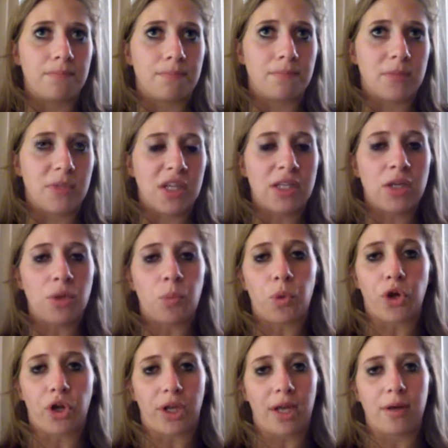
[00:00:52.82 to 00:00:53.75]
It didn't
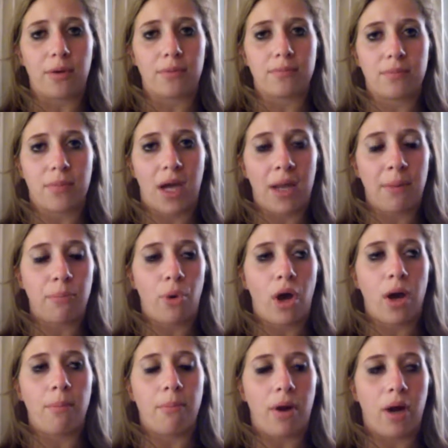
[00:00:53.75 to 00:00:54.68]
work out. I
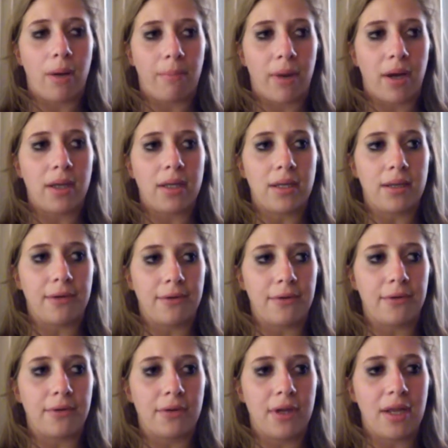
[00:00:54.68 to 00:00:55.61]
brought Popeye
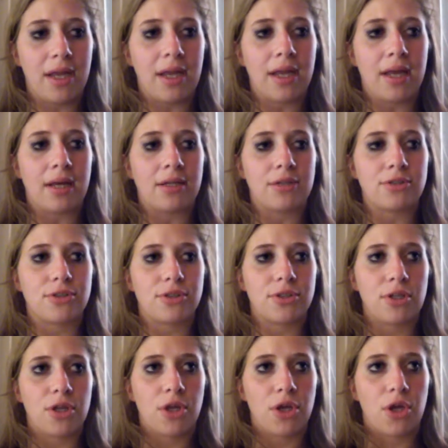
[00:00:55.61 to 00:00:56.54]
here, and
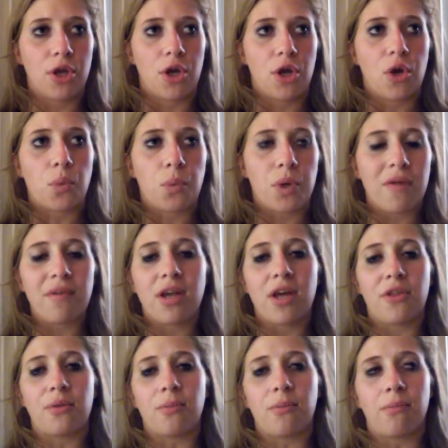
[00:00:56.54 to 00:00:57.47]
we
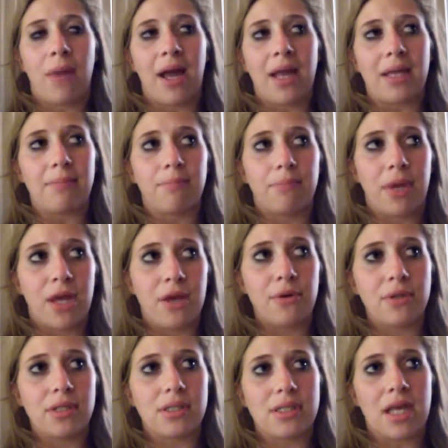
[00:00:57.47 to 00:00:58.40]
have my
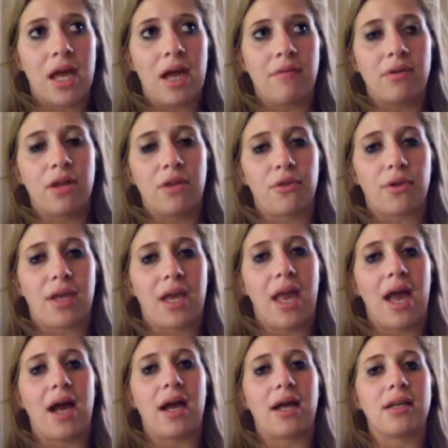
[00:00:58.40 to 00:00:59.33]
parents have another
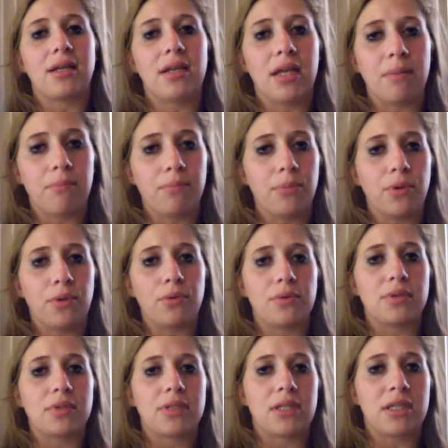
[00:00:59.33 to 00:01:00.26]
cat named
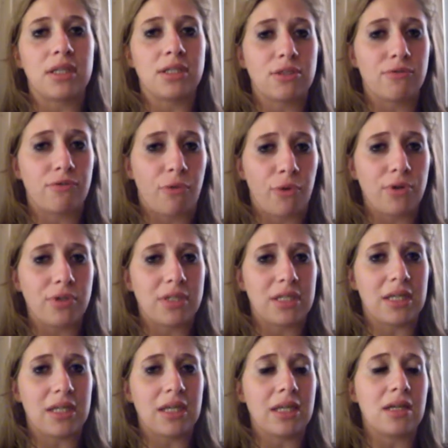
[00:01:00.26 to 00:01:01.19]
Boots. He's
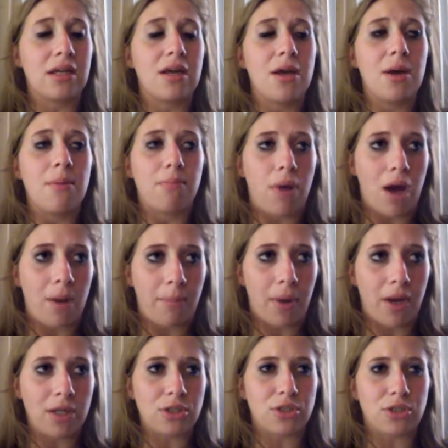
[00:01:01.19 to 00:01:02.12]
14,
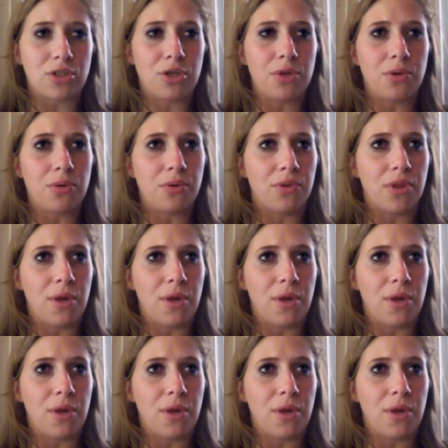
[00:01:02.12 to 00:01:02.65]
Popeye's 2.